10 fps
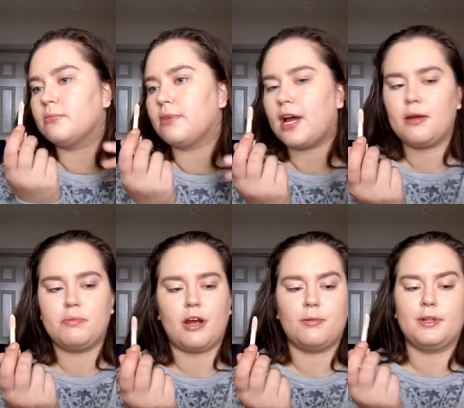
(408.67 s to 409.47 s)
buy
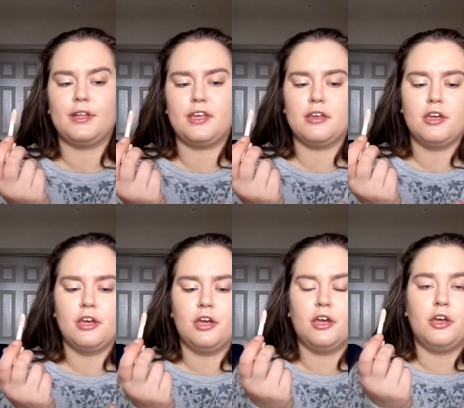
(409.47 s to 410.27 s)
probably
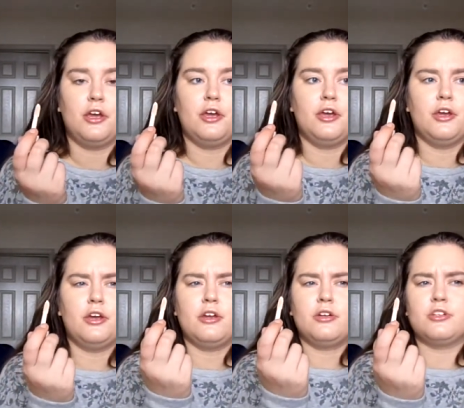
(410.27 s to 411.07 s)

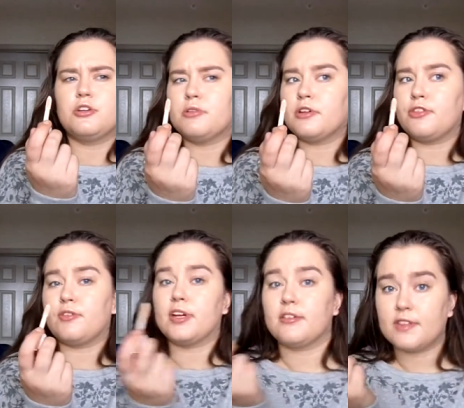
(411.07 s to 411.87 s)
two or
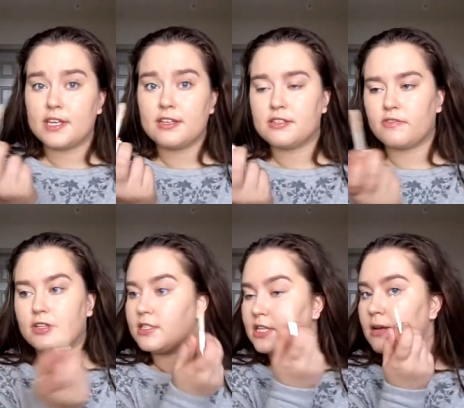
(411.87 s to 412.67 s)
three of these for
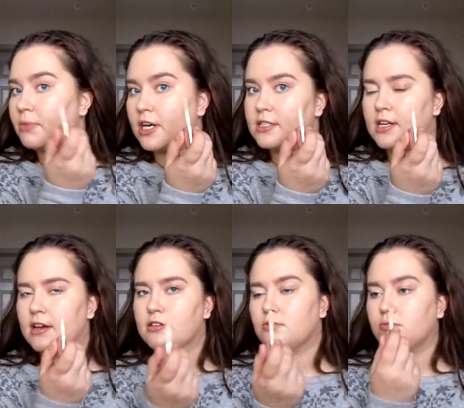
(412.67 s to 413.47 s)
the same price
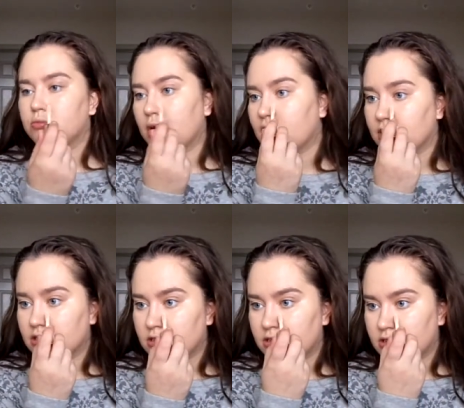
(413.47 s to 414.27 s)
as one
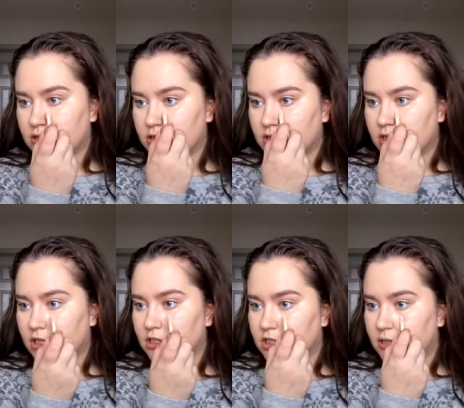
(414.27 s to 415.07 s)

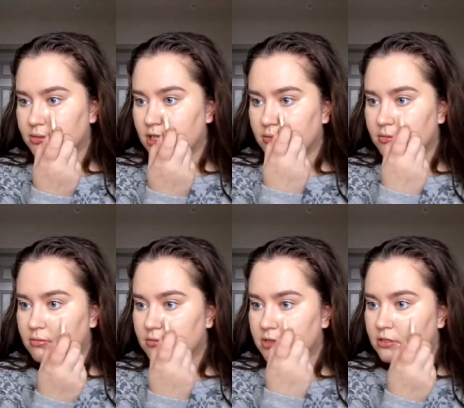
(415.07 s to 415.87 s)
Tarte Shape Tape.
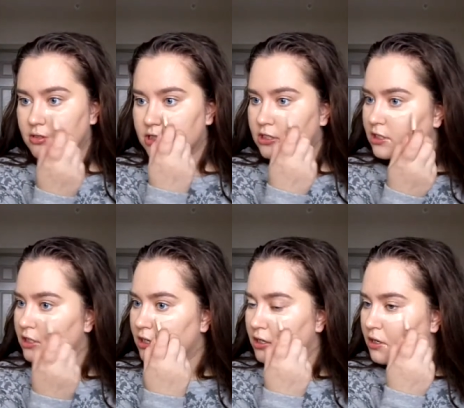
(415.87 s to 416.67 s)
So we're just
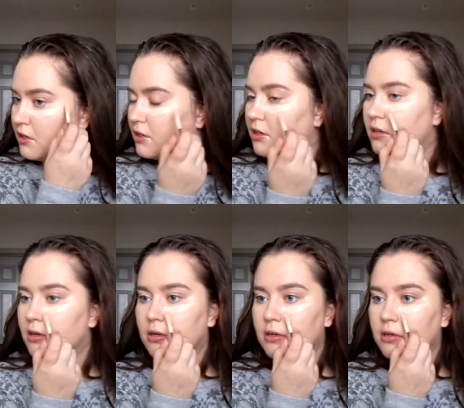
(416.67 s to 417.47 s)
gonna
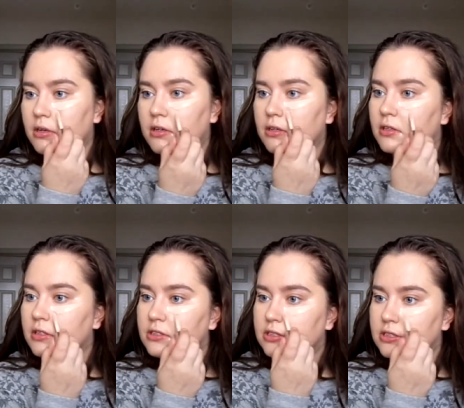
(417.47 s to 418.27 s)

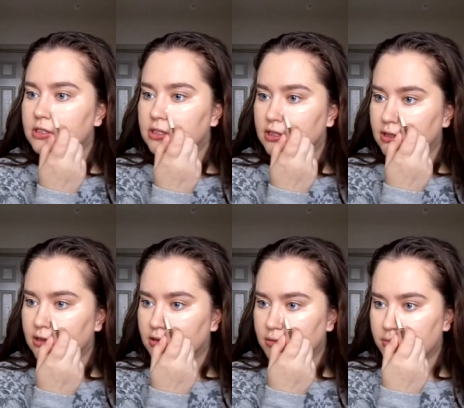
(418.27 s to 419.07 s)

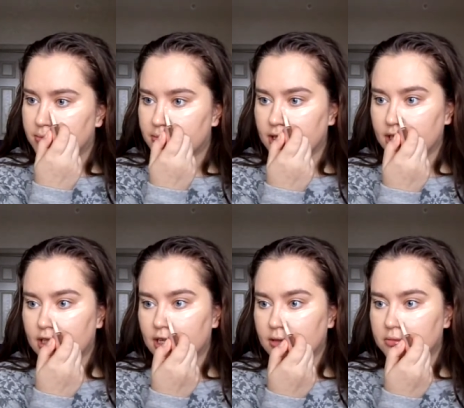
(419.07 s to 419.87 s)
conceal, bring it
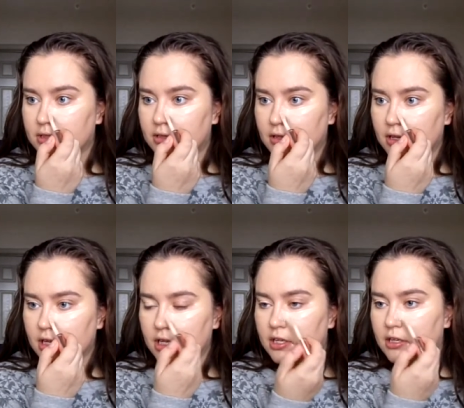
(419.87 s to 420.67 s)
up
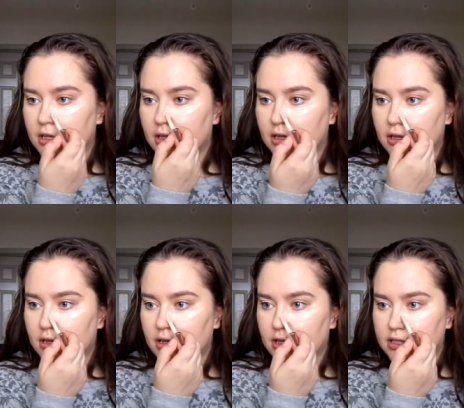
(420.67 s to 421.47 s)
the